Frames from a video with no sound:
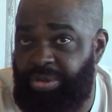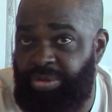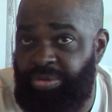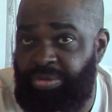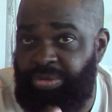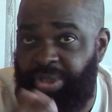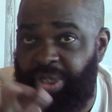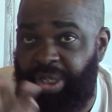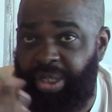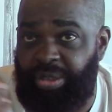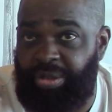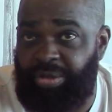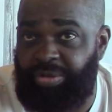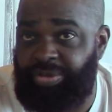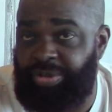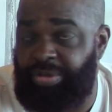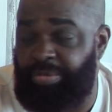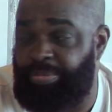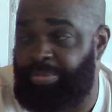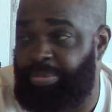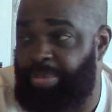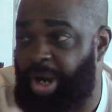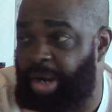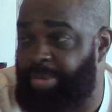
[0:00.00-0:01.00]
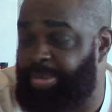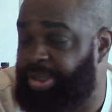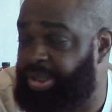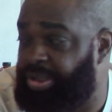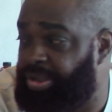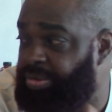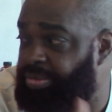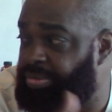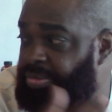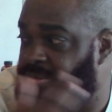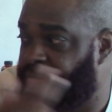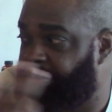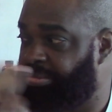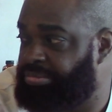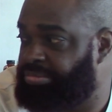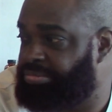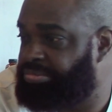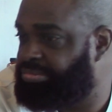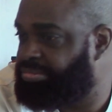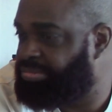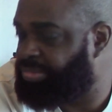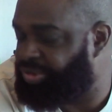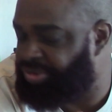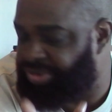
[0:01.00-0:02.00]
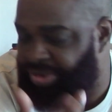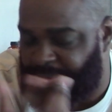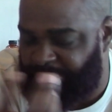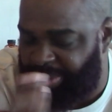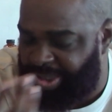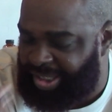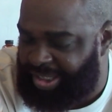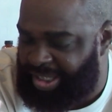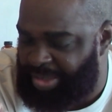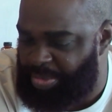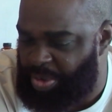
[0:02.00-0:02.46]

Tales of Barbecue or something. I can't